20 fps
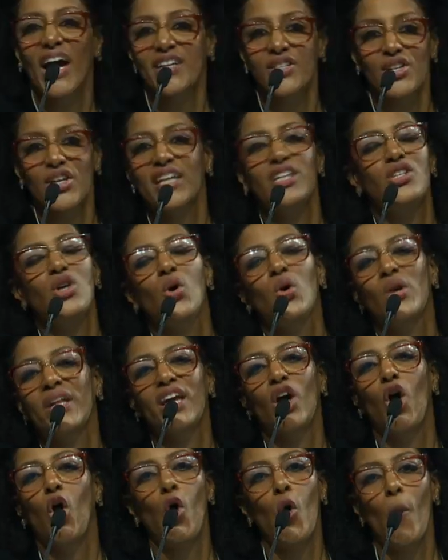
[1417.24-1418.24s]
guys are, like,
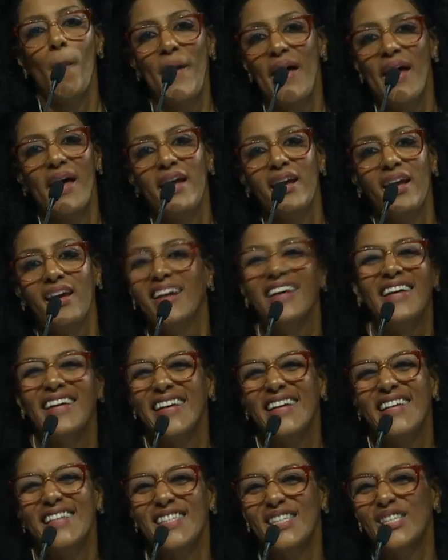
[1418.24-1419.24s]
totally open.
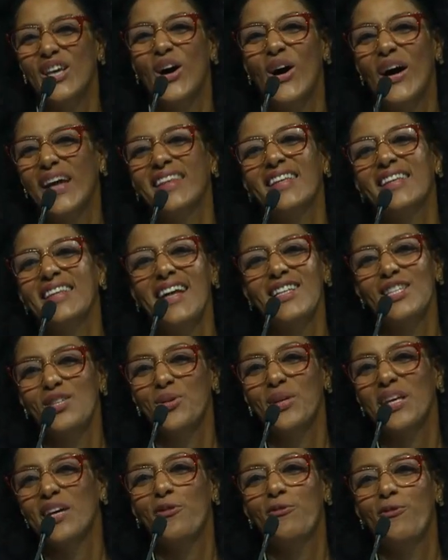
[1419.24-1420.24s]
So I think that's
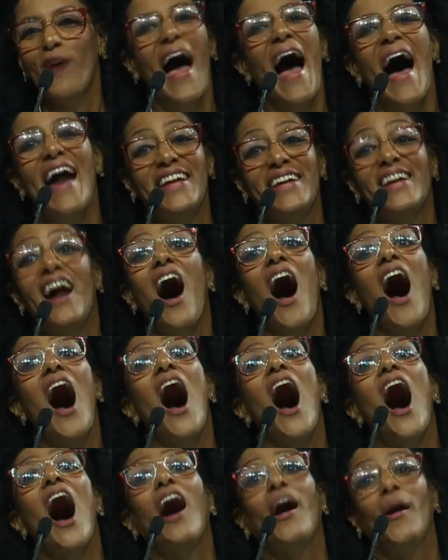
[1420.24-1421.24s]
really rad and
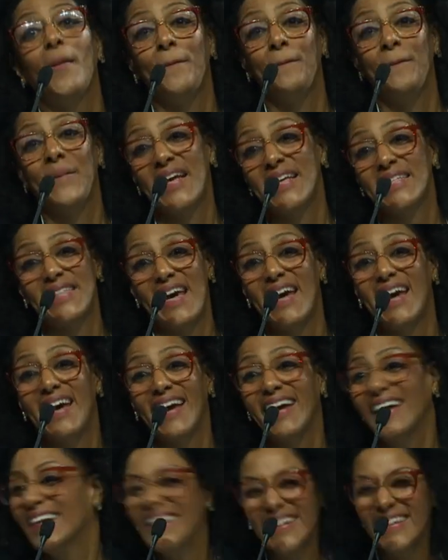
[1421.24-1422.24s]

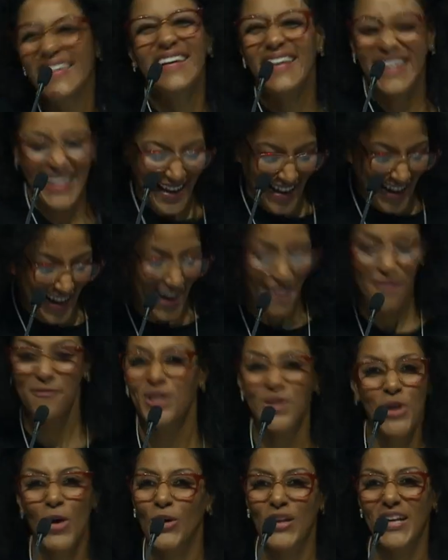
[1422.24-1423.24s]
amazing. I'm
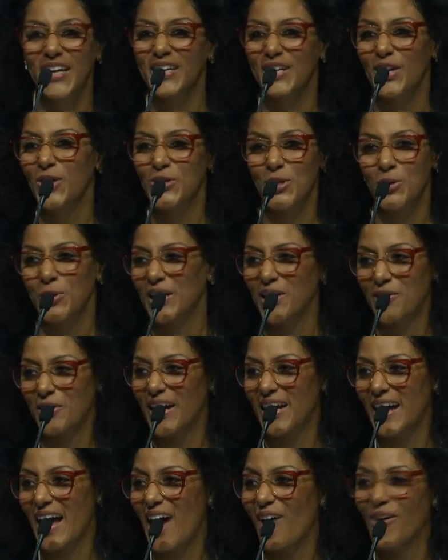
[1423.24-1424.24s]
totally going to go tweet it
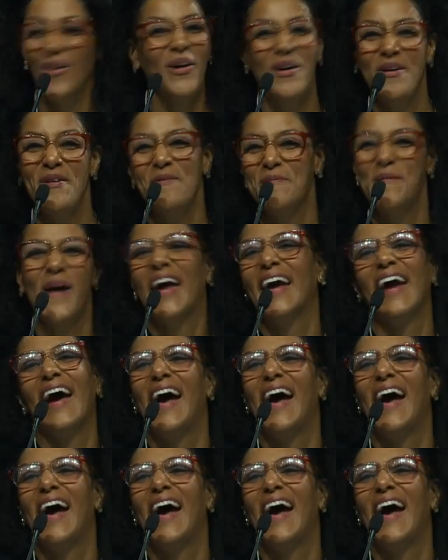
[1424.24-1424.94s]
right now. Bye,